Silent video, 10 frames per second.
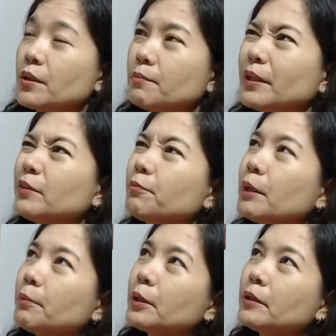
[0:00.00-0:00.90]
Pero
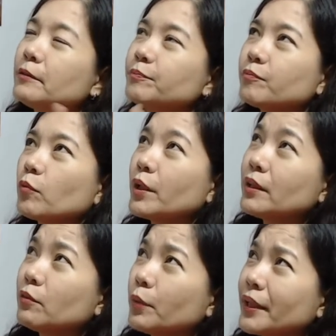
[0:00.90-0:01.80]
people,
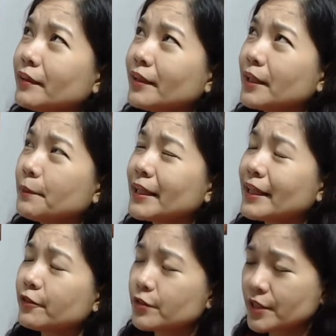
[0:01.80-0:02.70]
when when they
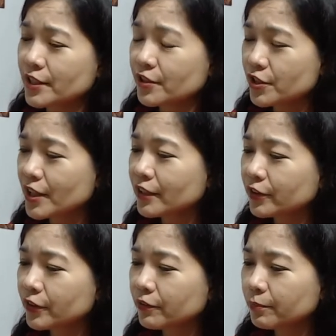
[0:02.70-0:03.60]
began to see the
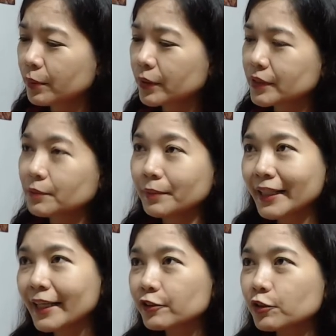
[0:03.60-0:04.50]
shelter of paws, it
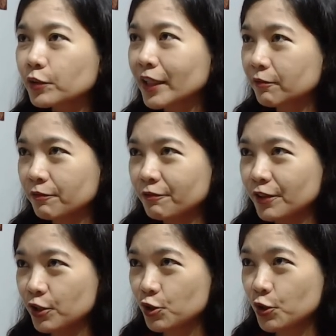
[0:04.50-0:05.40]
began to get
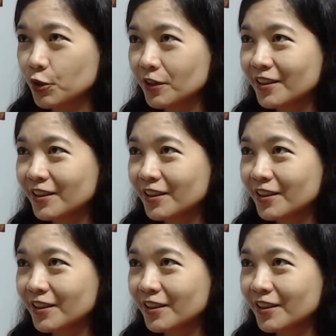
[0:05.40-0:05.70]
featured